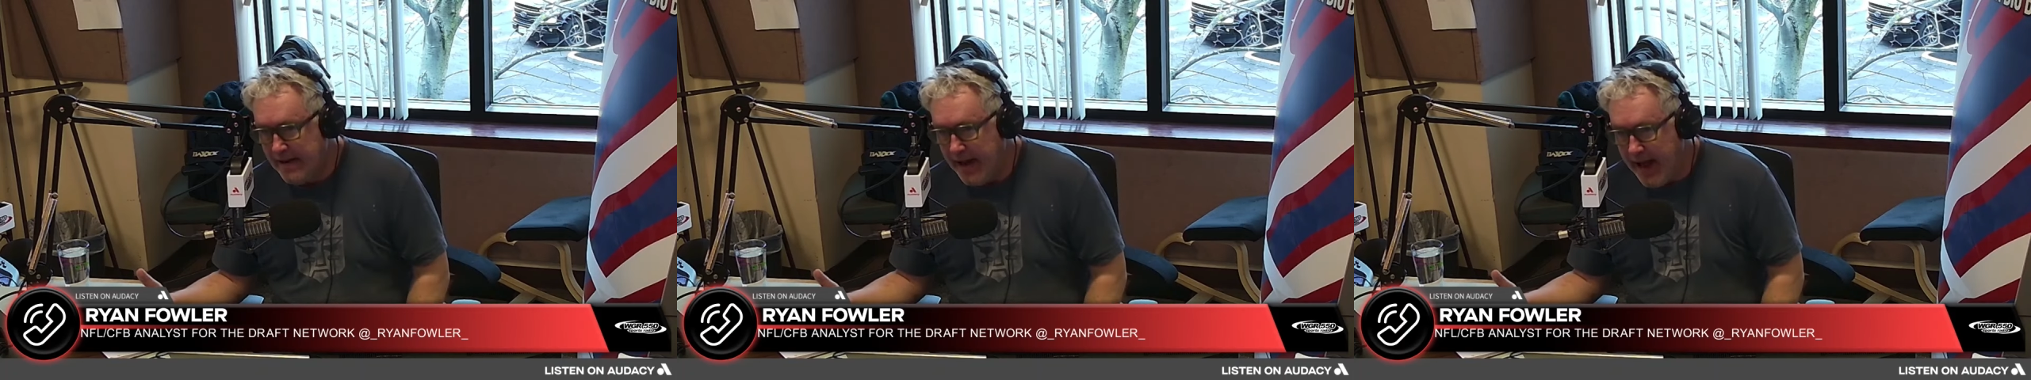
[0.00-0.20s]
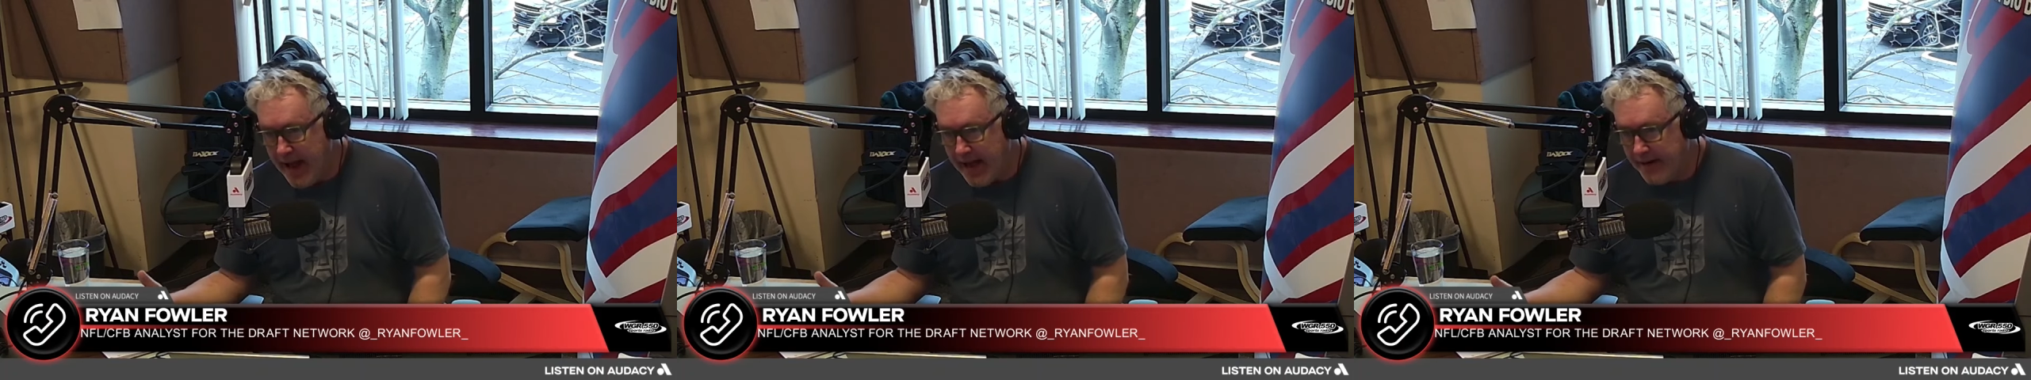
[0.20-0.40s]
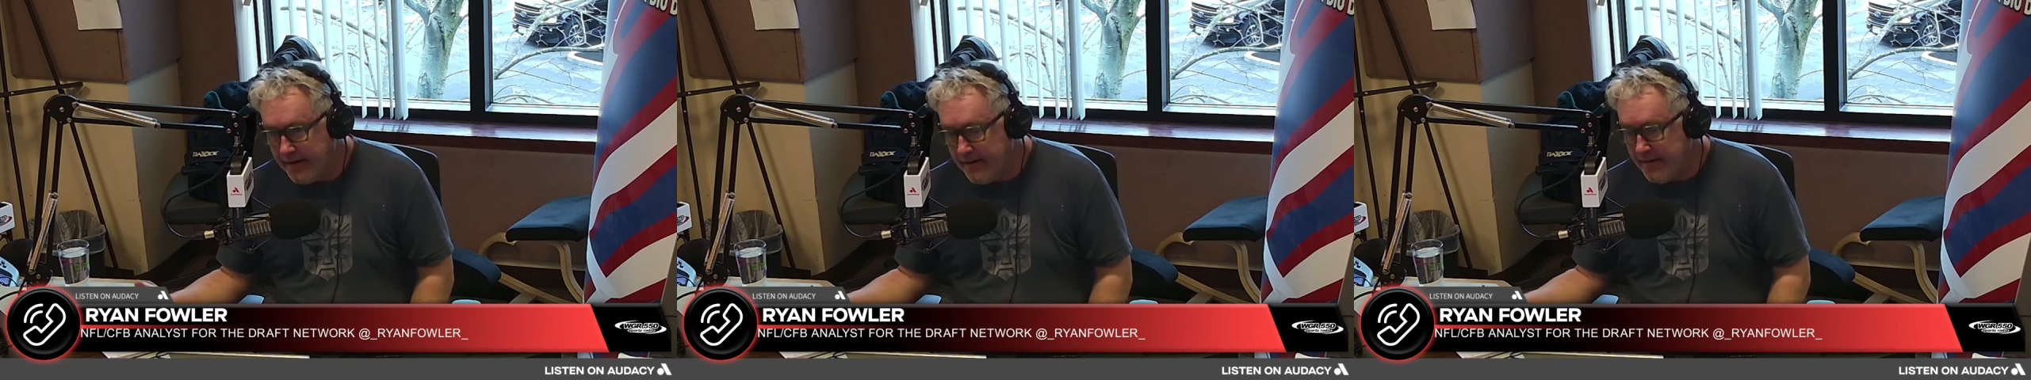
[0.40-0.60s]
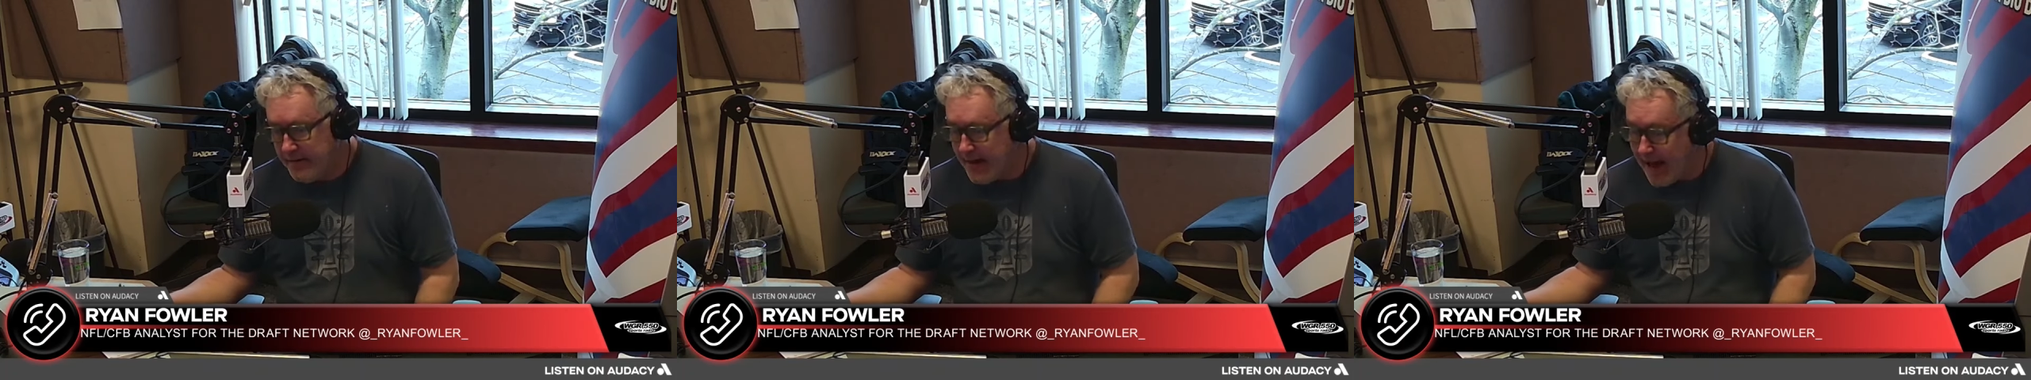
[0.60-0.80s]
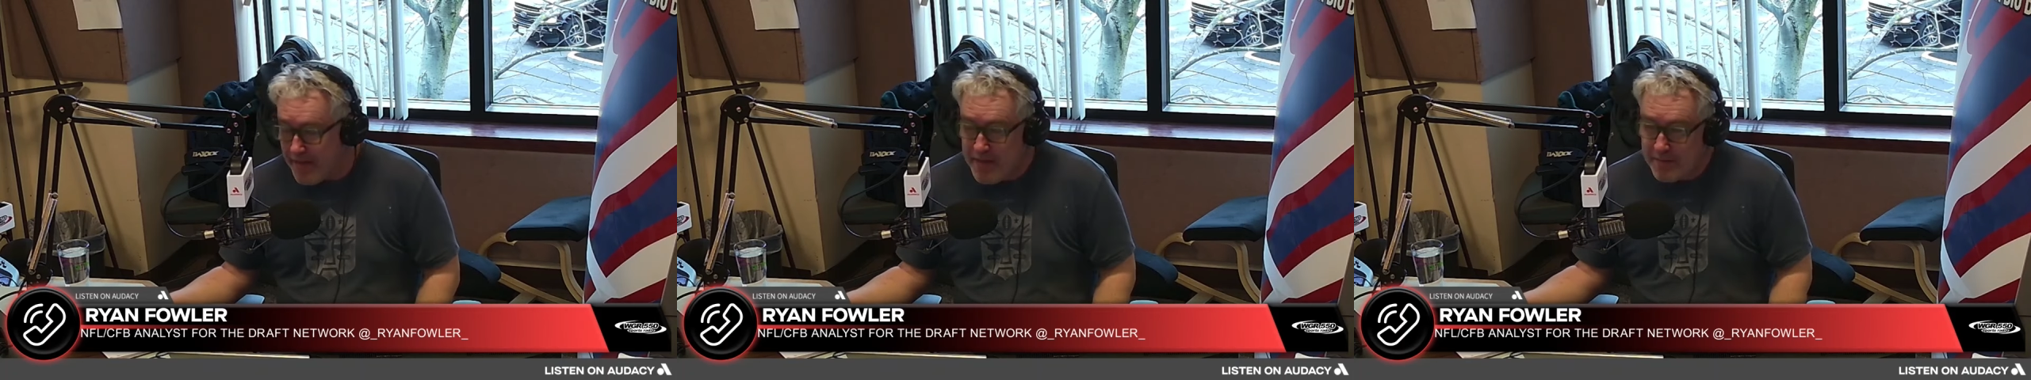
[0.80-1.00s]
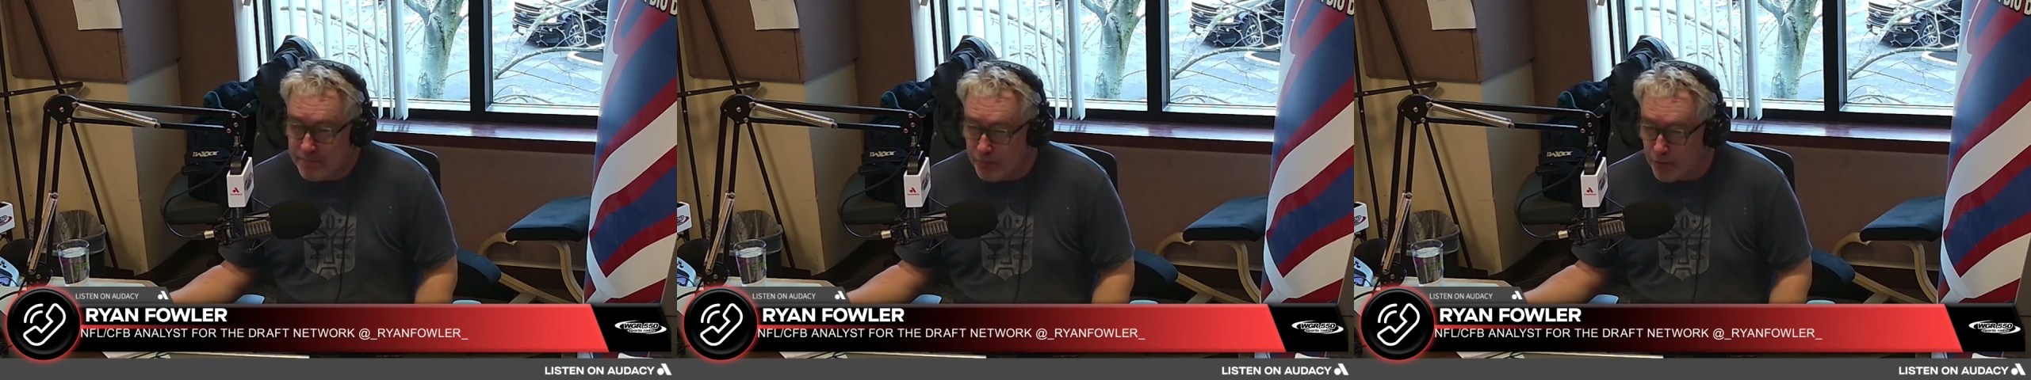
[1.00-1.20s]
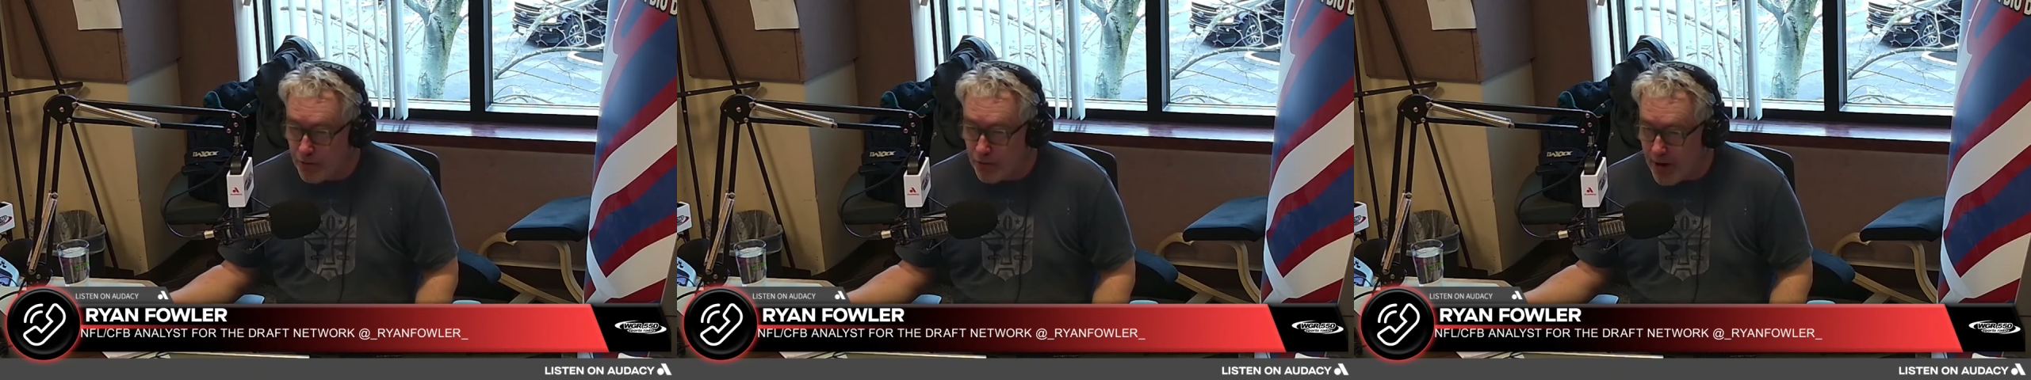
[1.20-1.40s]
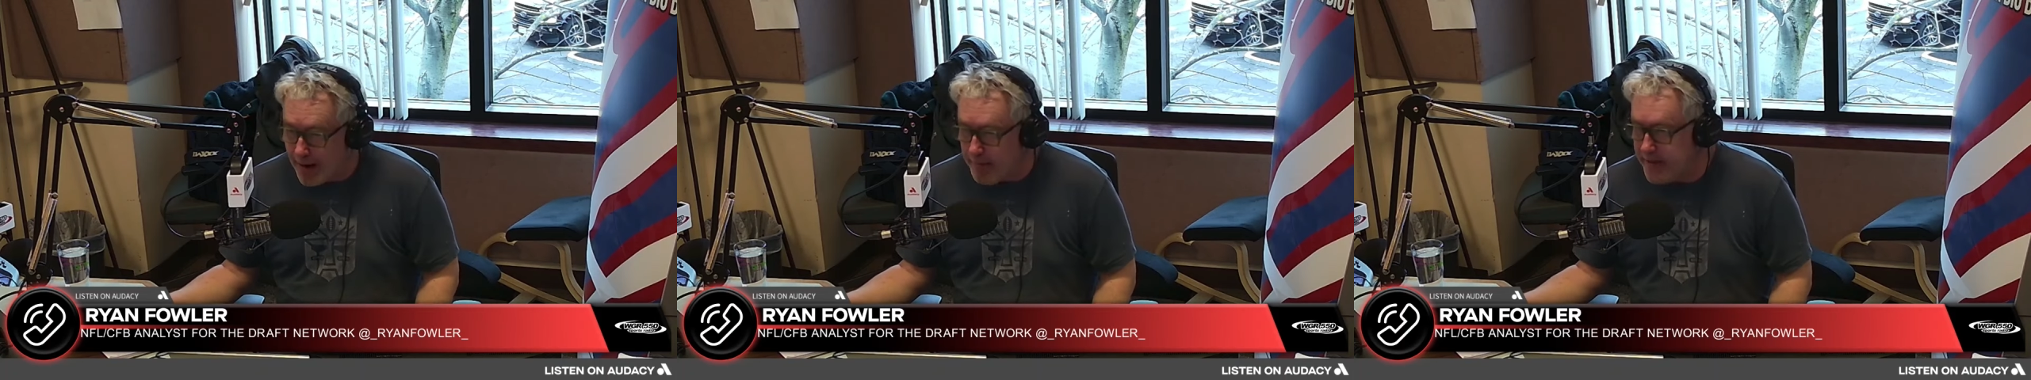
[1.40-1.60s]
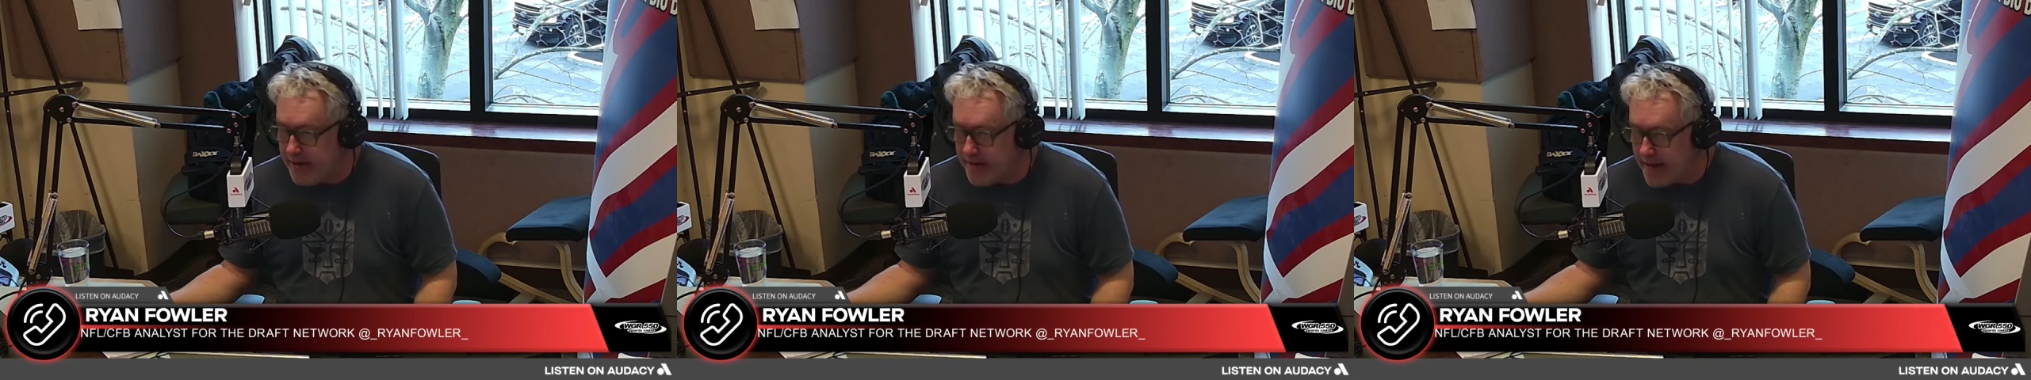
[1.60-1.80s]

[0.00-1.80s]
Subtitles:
and I think probably